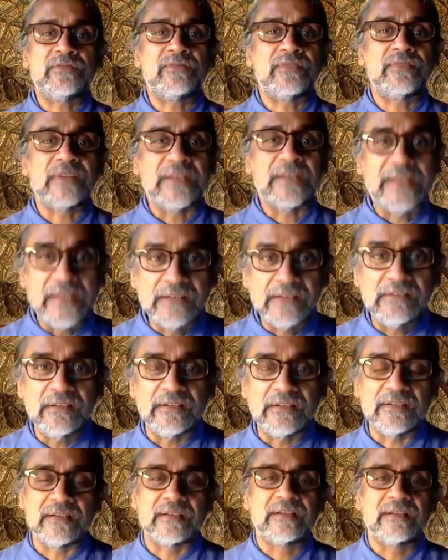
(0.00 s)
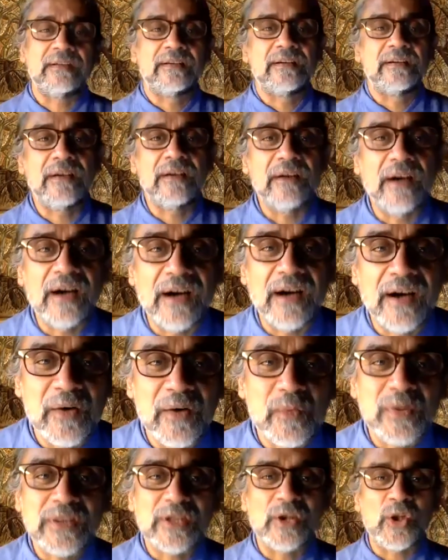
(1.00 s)
he would have giggled
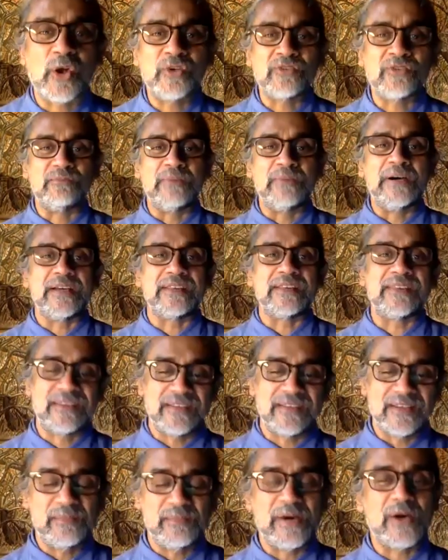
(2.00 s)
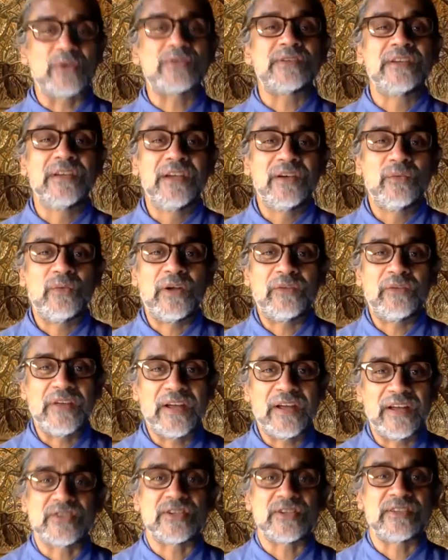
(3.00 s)
with a lot of mirth about what we are
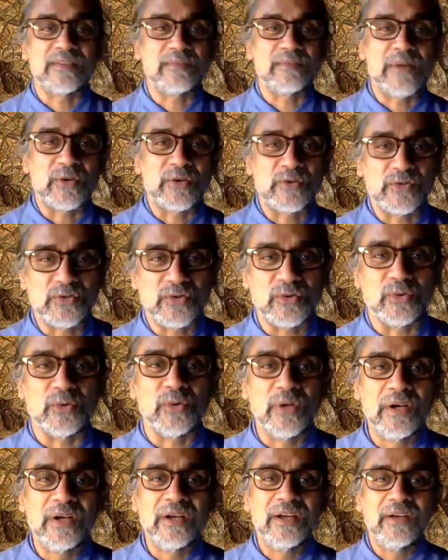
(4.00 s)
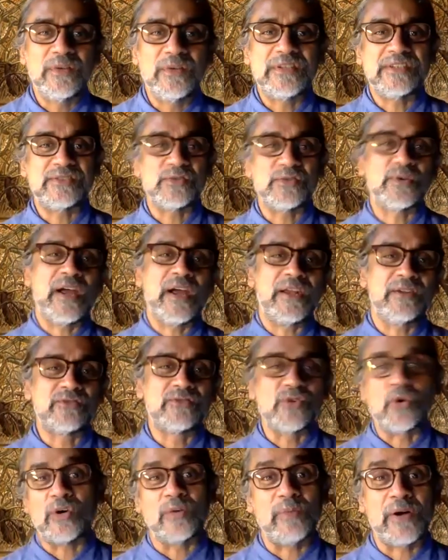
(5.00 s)
just about to do, which is to kind of talk
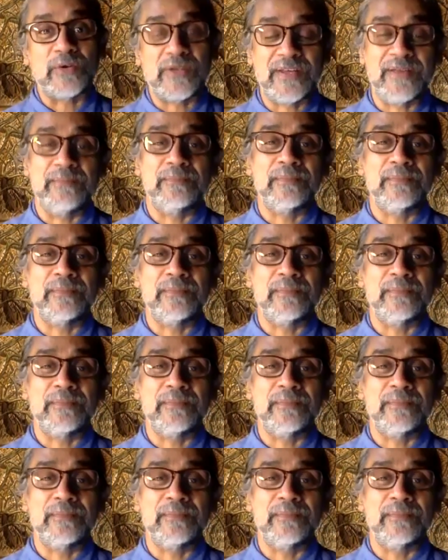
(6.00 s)
about him,